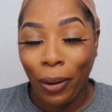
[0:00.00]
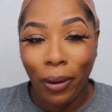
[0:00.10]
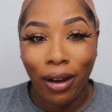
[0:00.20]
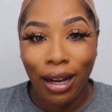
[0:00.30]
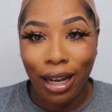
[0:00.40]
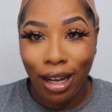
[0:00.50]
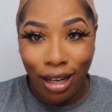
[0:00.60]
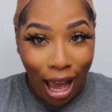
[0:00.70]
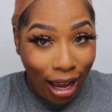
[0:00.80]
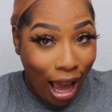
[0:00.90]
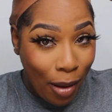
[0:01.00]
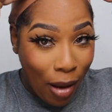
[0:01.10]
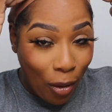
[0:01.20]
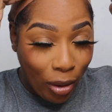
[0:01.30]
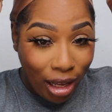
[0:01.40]
on. I got
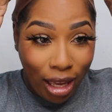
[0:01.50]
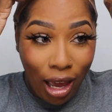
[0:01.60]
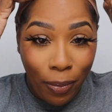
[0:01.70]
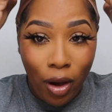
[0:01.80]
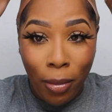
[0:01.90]
my wig cap on.